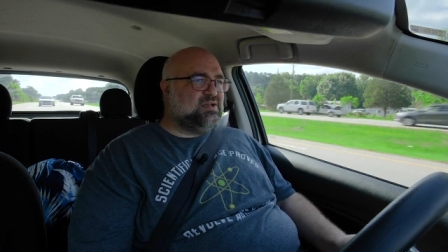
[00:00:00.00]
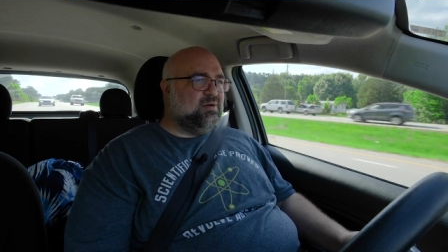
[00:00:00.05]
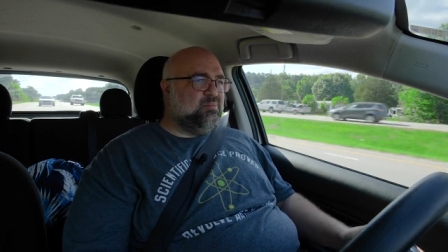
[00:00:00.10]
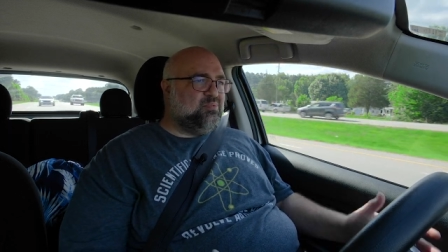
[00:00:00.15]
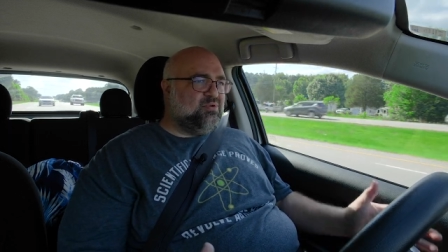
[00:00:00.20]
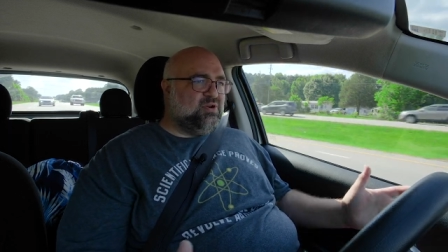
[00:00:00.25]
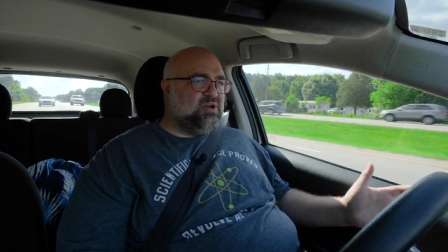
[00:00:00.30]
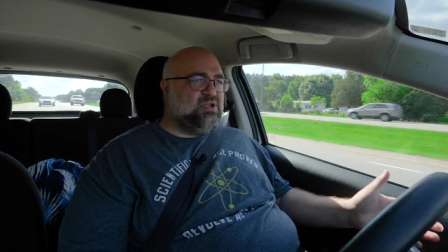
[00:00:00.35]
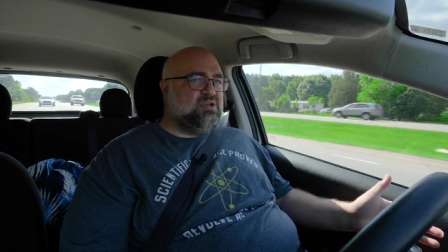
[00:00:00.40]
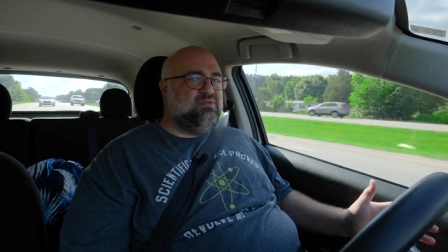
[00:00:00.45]
a
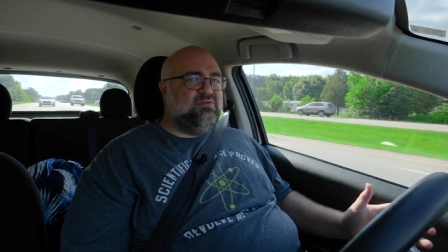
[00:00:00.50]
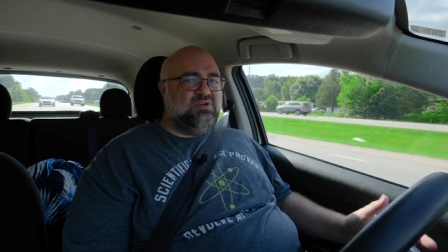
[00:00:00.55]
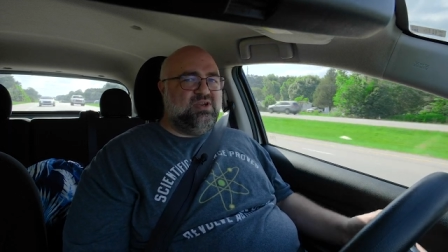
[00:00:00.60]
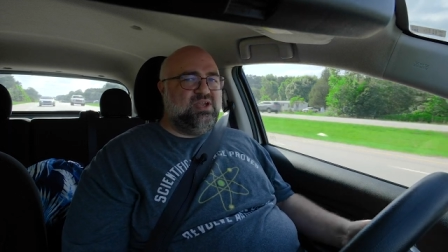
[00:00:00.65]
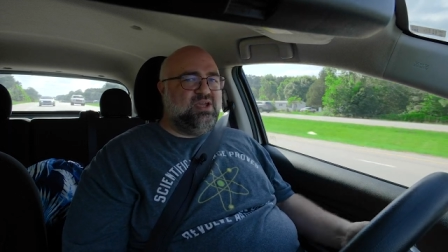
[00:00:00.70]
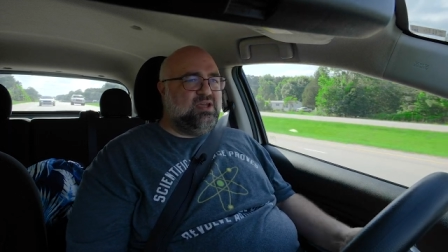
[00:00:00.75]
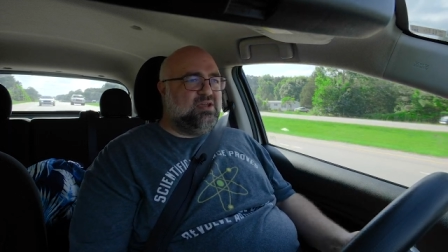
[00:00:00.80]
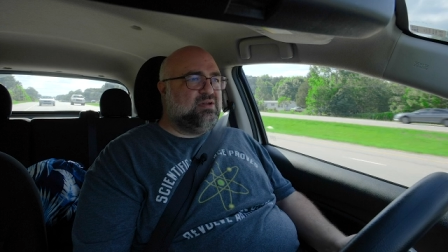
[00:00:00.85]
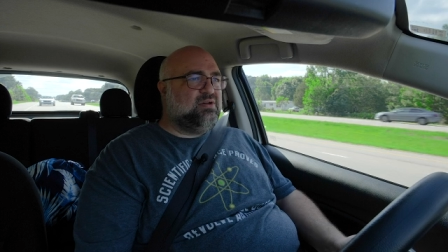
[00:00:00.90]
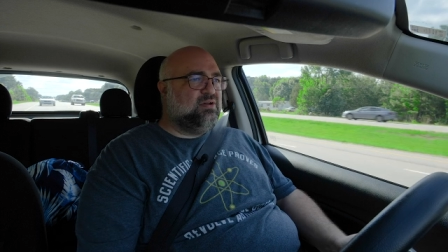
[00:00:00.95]
pretty
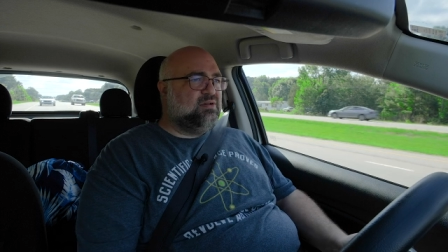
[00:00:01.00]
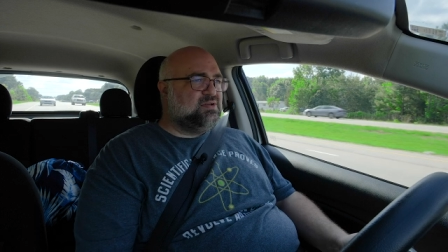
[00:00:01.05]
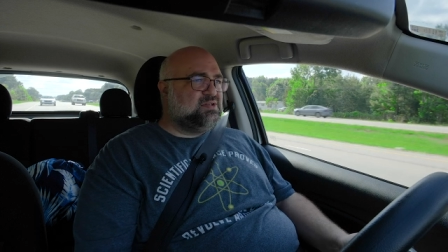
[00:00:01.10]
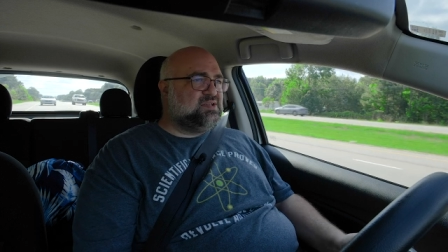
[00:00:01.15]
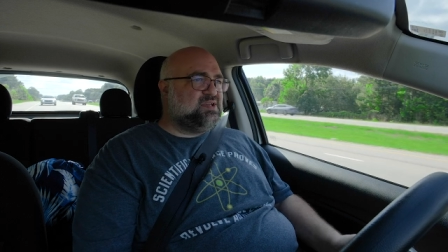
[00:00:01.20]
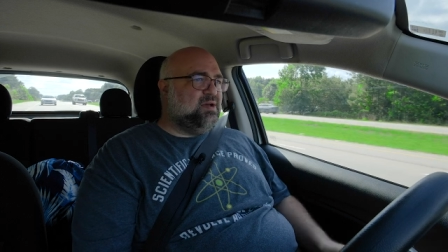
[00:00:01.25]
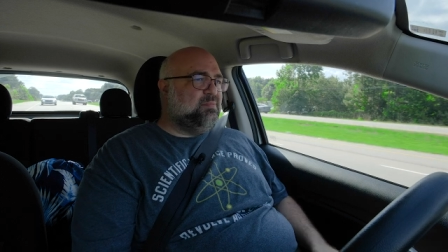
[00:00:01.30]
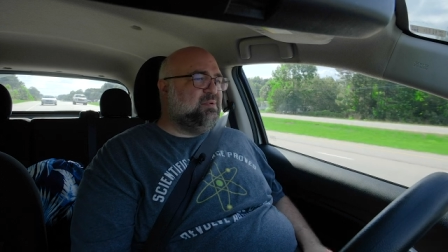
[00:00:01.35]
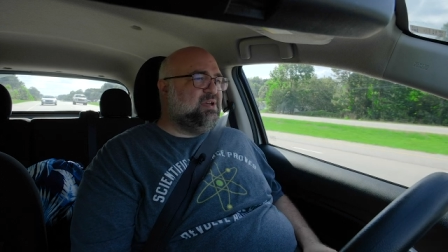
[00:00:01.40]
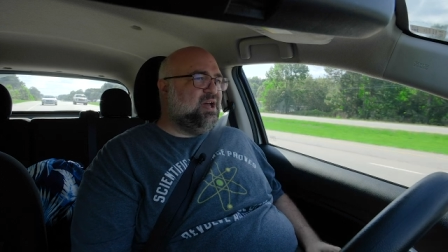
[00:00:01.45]
unique
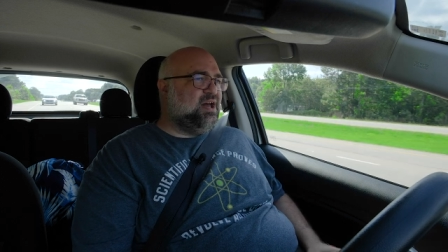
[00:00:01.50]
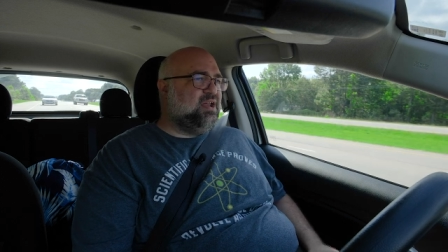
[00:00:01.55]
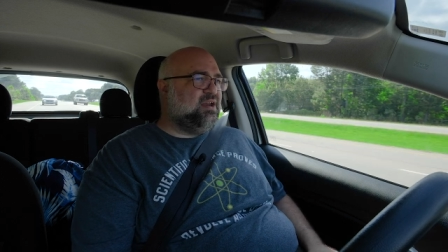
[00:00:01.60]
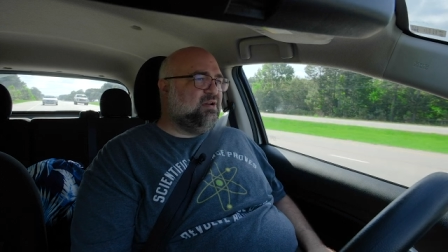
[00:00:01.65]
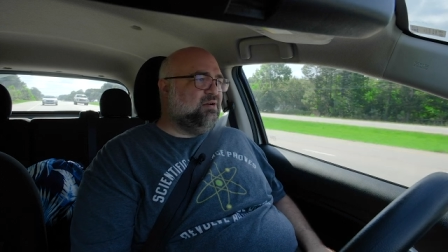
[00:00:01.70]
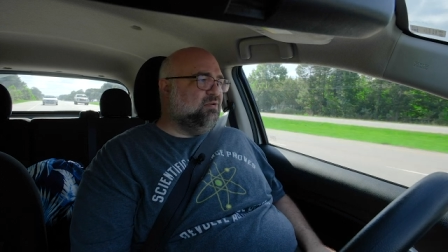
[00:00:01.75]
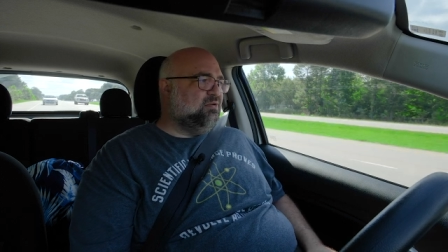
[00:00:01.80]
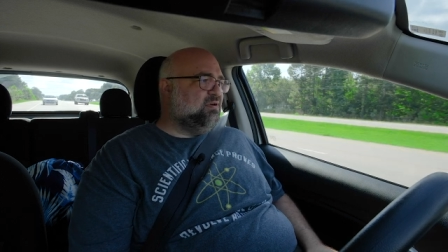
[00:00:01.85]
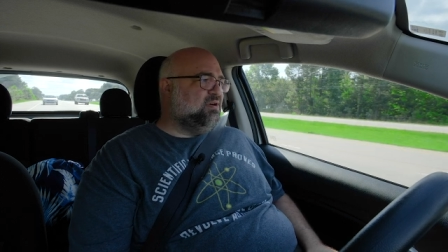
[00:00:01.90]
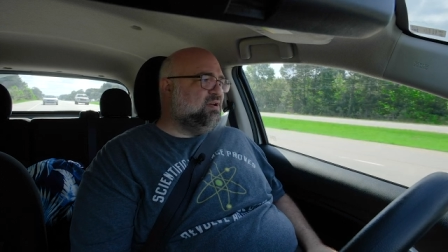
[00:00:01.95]

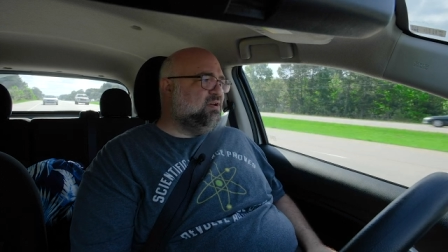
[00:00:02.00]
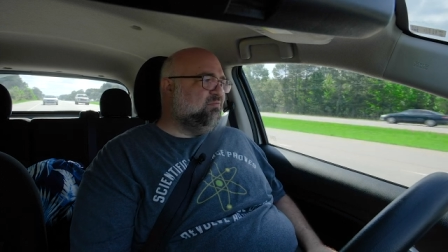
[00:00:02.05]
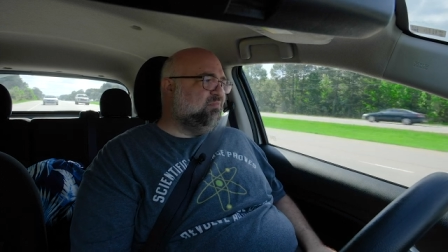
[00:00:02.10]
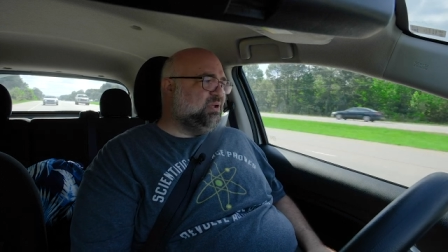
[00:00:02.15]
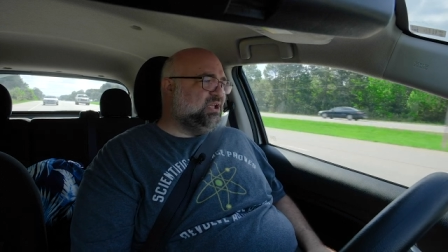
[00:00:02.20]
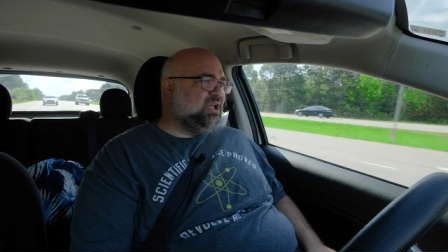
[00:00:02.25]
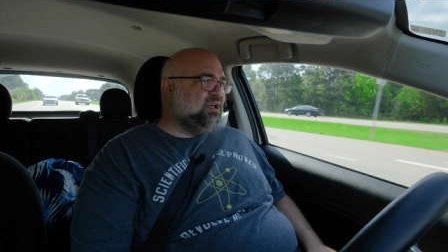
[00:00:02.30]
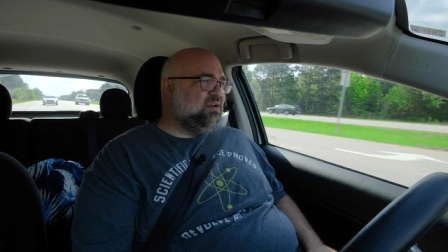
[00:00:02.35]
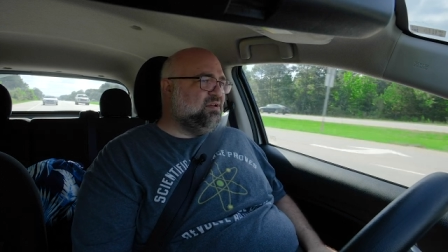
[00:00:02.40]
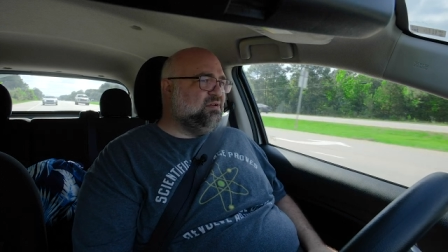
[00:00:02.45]
subcategory of
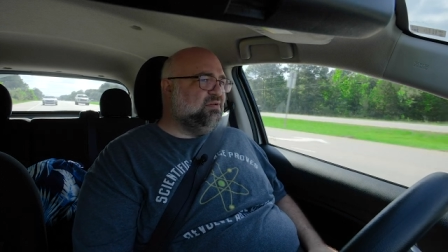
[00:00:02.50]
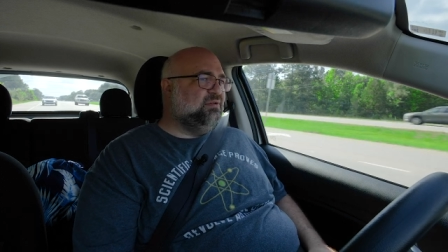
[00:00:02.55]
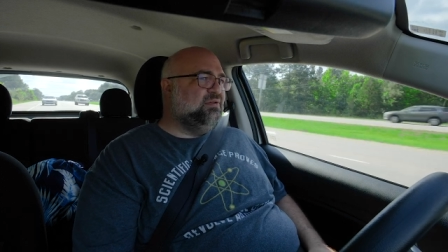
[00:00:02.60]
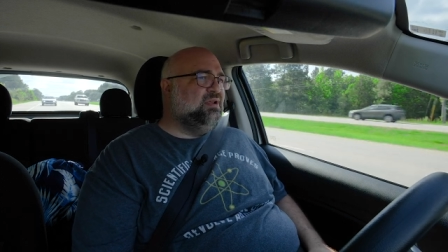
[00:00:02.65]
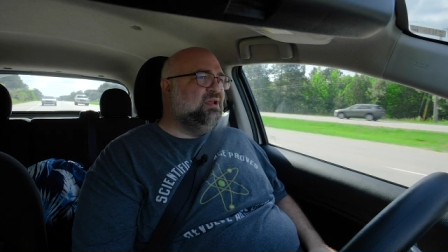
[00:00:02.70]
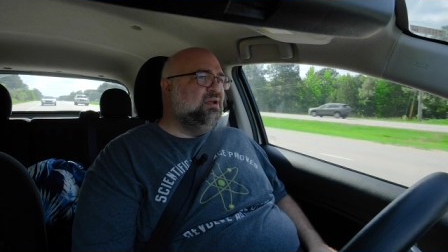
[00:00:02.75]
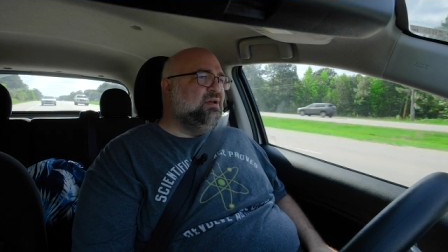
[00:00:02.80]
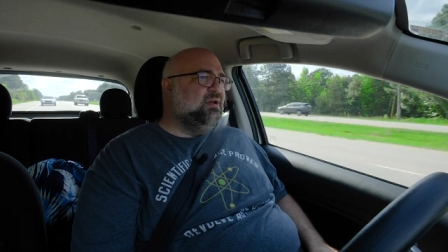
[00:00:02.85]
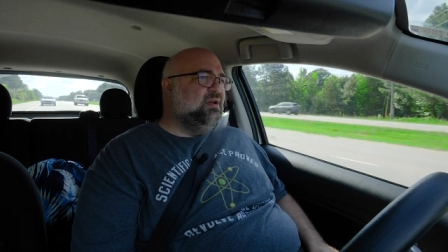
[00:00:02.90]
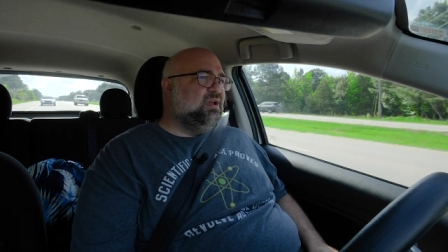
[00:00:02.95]

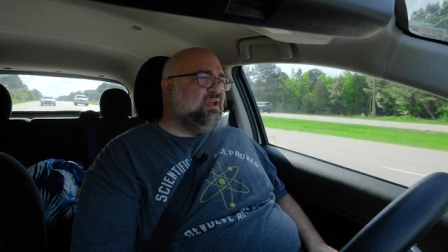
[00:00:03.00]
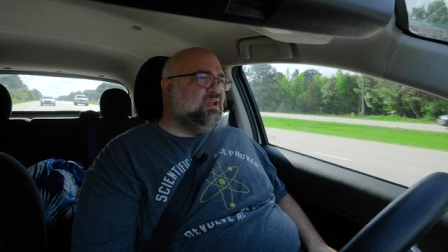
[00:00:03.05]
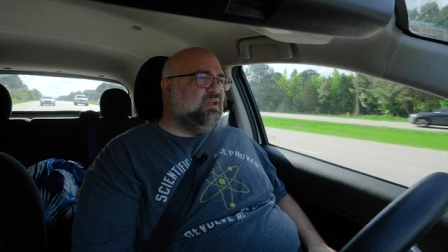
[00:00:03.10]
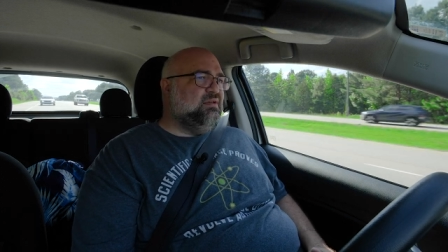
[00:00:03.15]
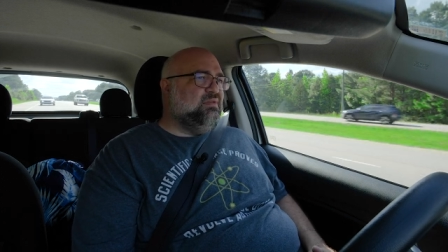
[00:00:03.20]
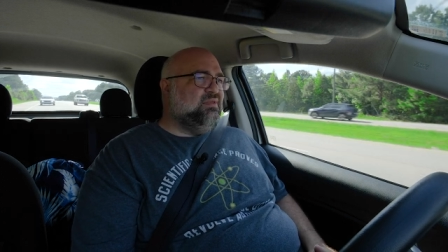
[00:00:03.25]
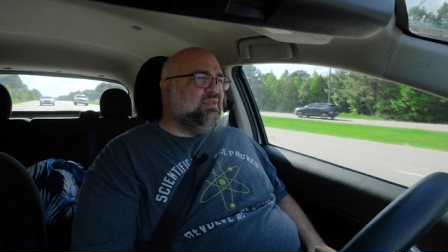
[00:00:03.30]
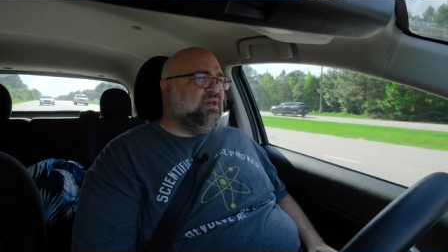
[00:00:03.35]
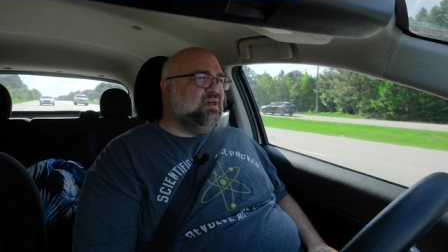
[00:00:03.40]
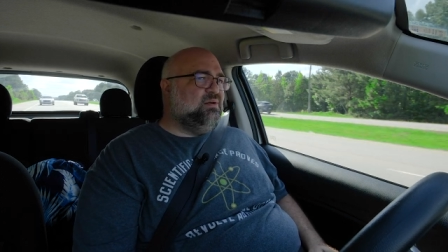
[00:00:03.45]
millennial
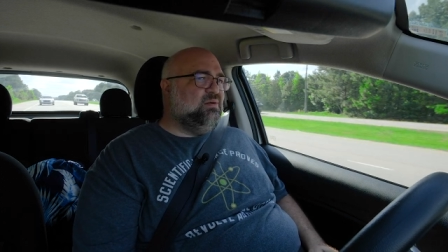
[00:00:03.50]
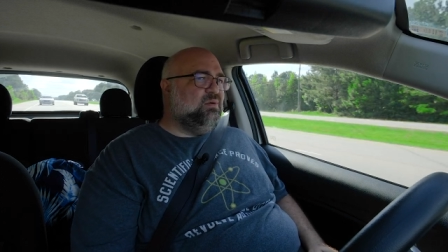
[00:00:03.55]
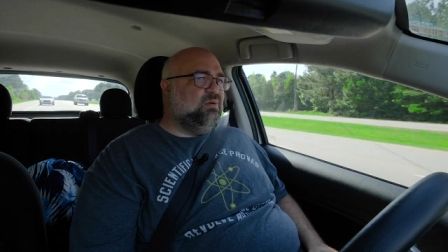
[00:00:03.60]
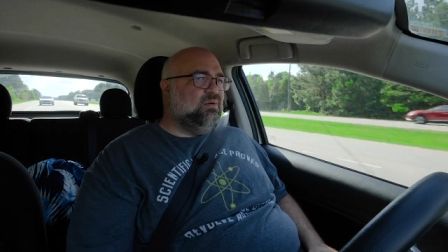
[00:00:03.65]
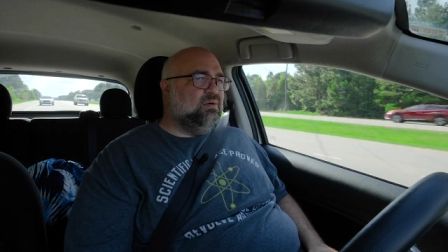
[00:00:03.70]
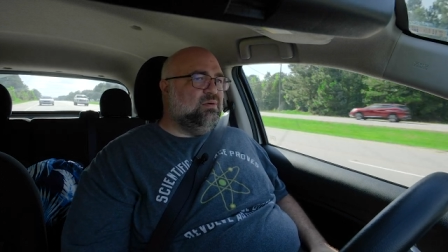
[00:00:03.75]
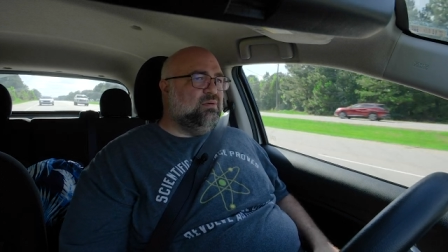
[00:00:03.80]
in that